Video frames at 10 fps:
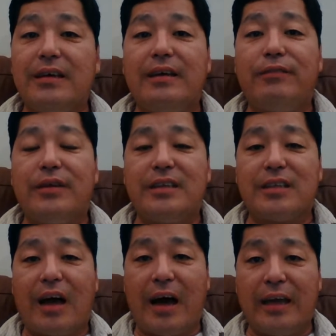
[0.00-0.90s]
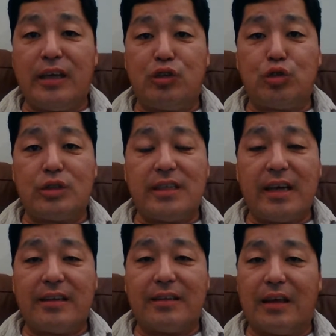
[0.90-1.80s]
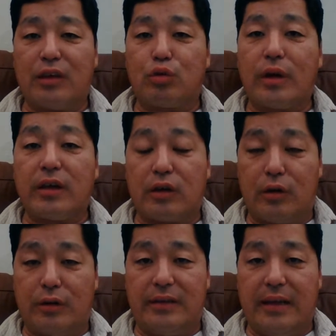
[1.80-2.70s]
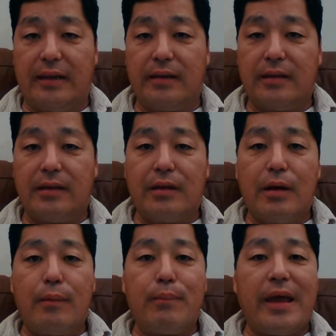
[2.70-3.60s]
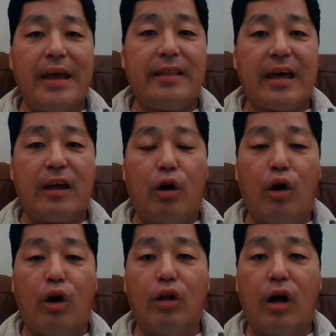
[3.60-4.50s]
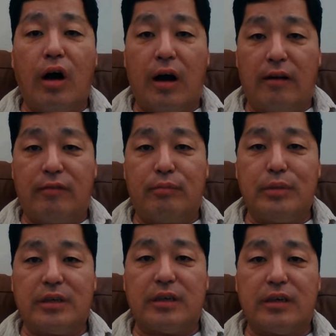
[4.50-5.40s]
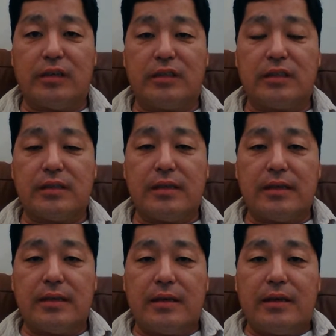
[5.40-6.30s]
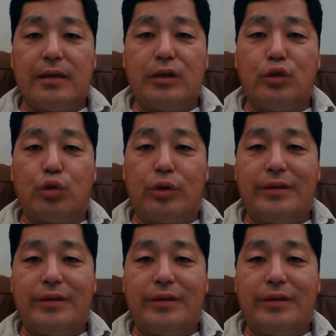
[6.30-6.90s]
if it is high interest debt like credit card debt. Pay that all off, because your